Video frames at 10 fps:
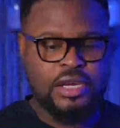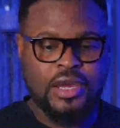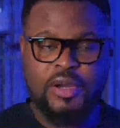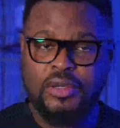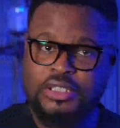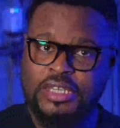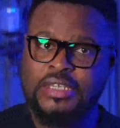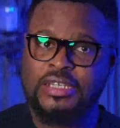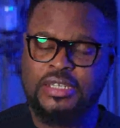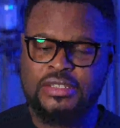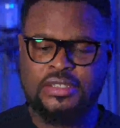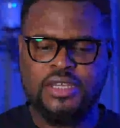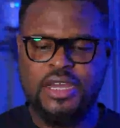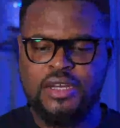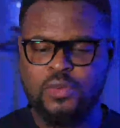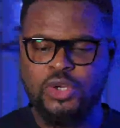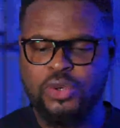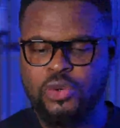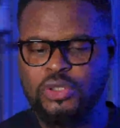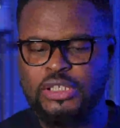in about 10 days,
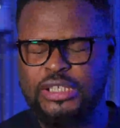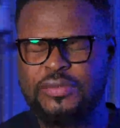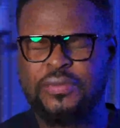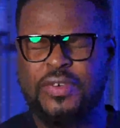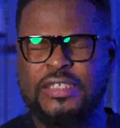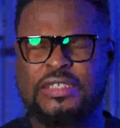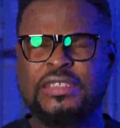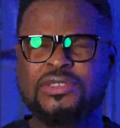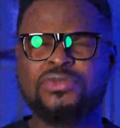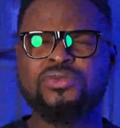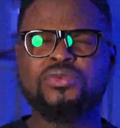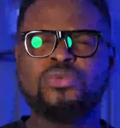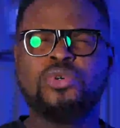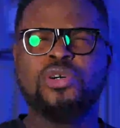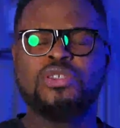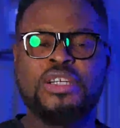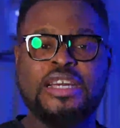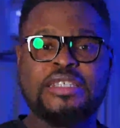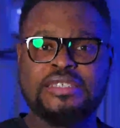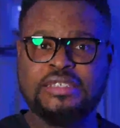and we only invested
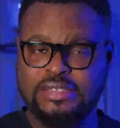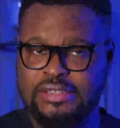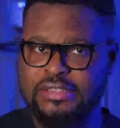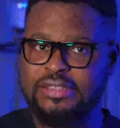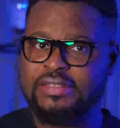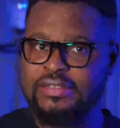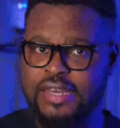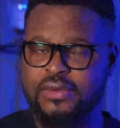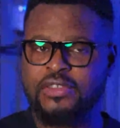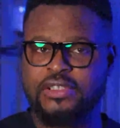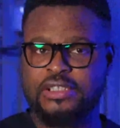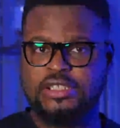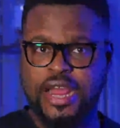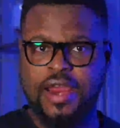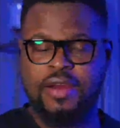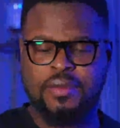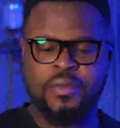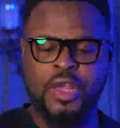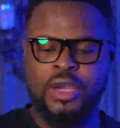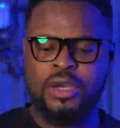260,000
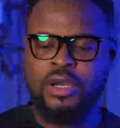naira.